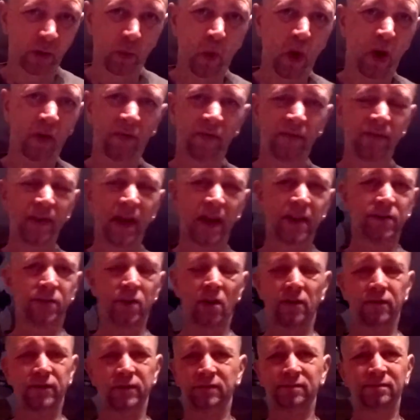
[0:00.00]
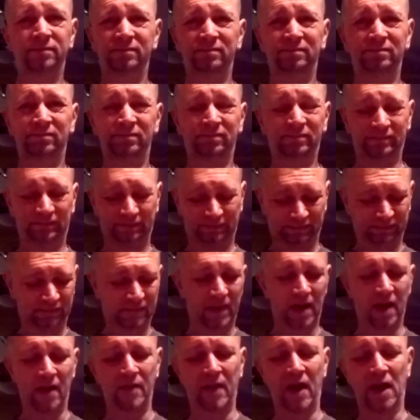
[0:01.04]
one, end of,
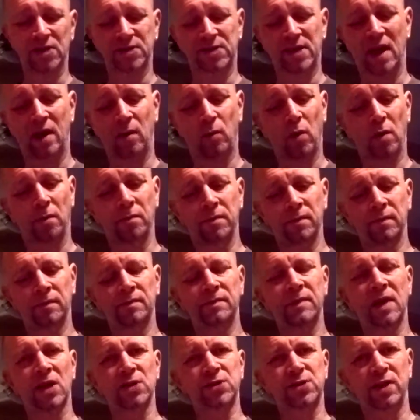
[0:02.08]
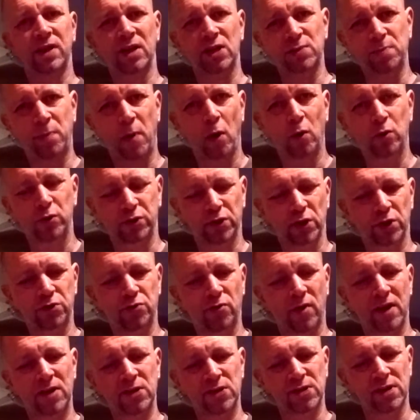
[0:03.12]
and that's that one. That's an exposure
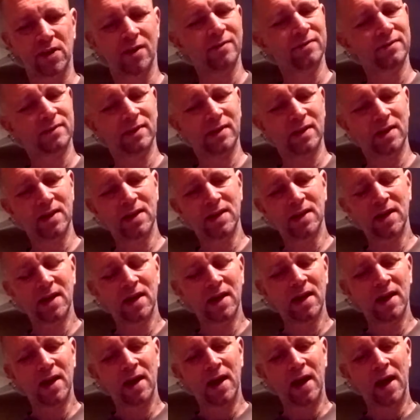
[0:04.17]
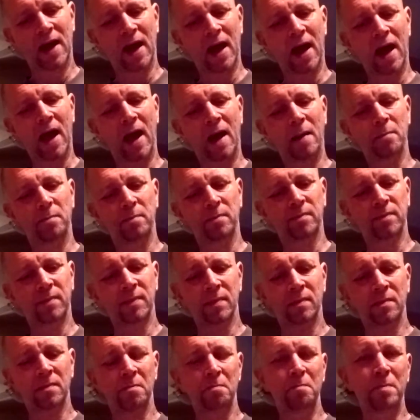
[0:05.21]
tracer.
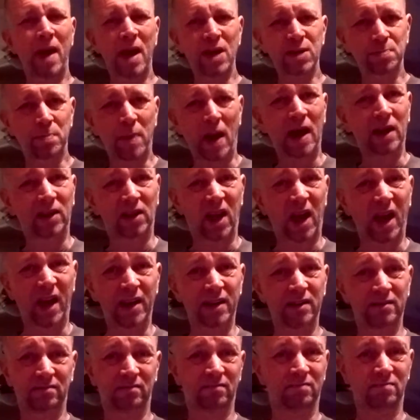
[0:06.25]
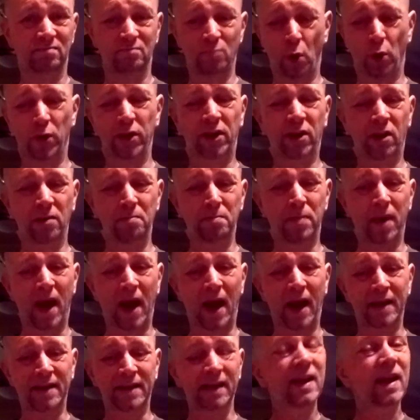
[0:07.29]
Best backlight money can
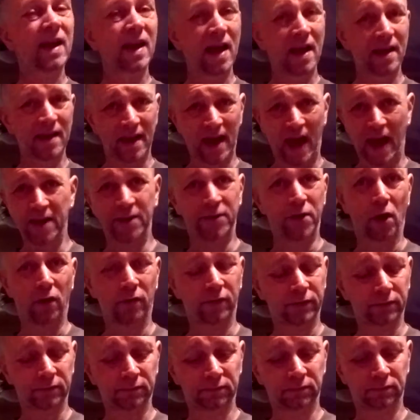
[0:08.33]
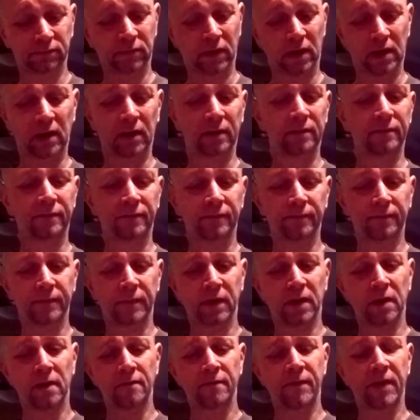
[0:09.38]
buy, end of, right?
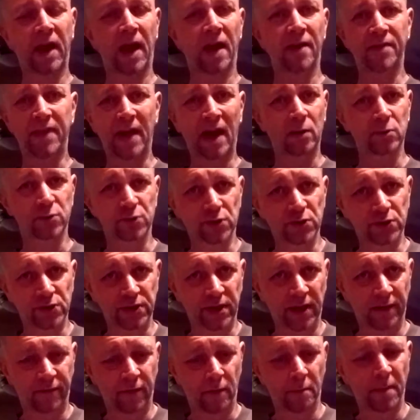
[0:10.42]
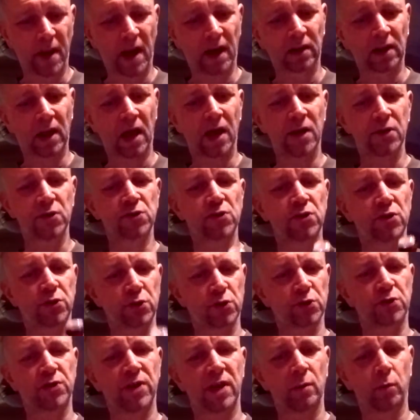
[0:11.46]
Forget thousands of different backlights, you
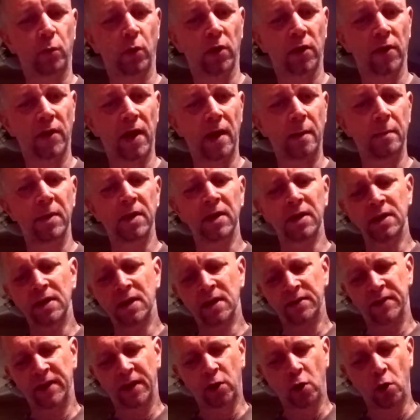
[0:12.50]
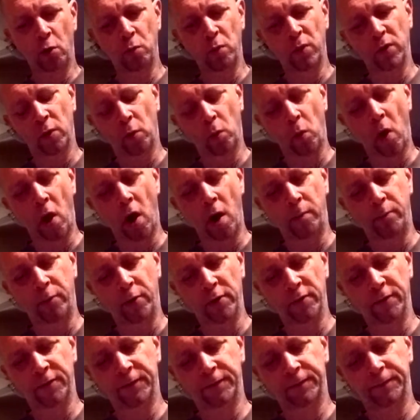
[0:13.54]
just need one of them. They come with a
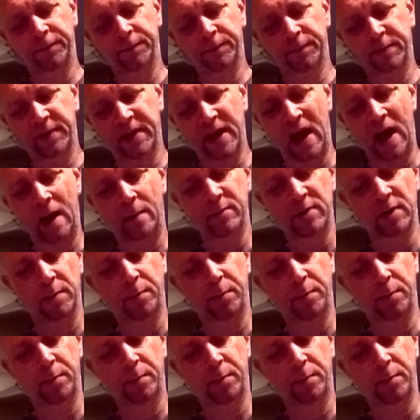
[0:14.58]
waterproof cap, you